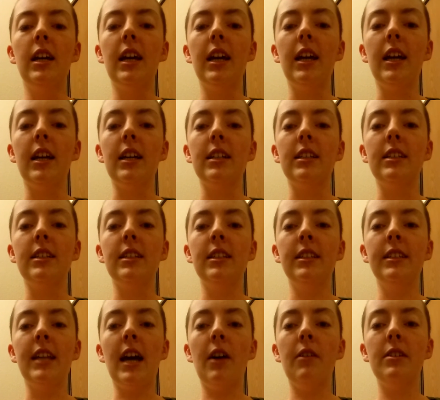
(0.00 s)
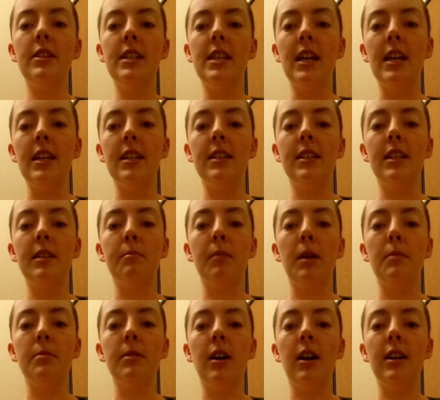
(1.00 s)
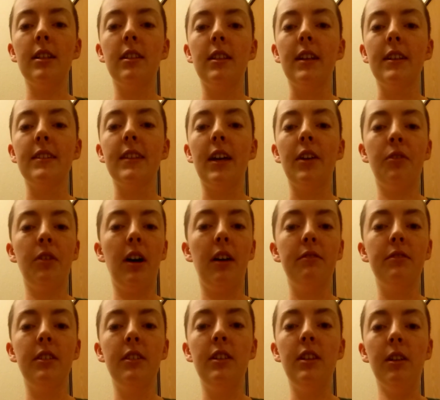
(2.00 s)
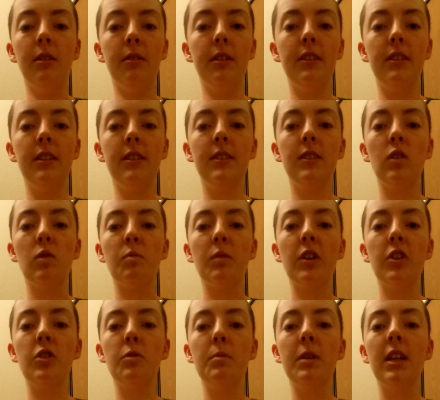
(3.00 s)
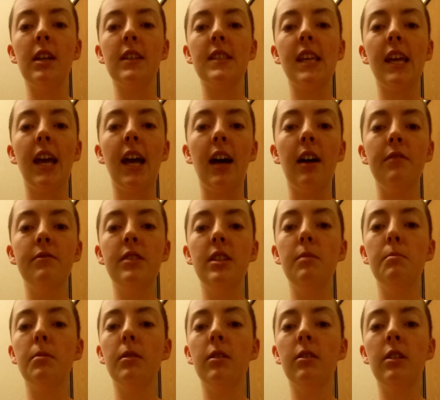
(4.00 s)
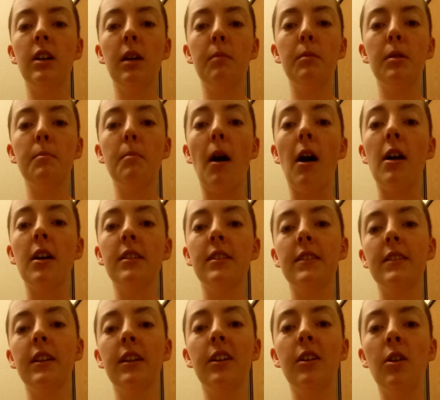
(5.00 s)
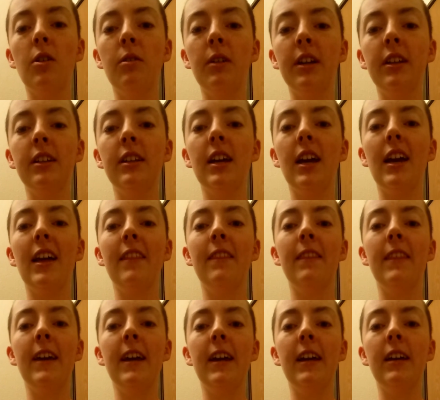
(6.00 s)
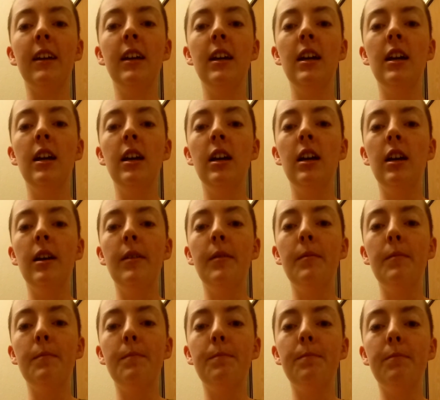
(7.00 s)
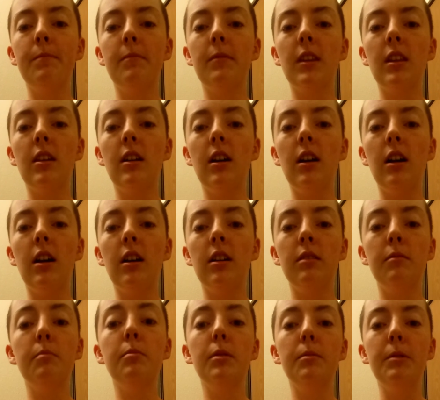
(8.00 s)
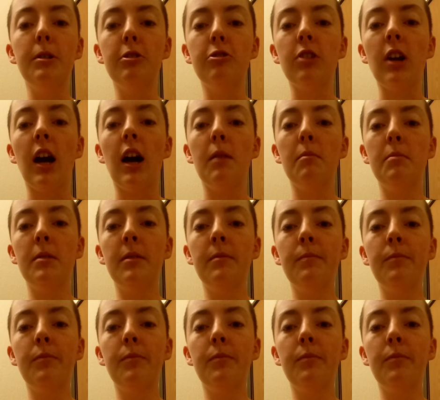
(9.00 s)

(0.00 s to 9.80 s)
And nowadays in my process, I don't have to deal with this so much because I have deprogrammer parts that go in and they unbooby trap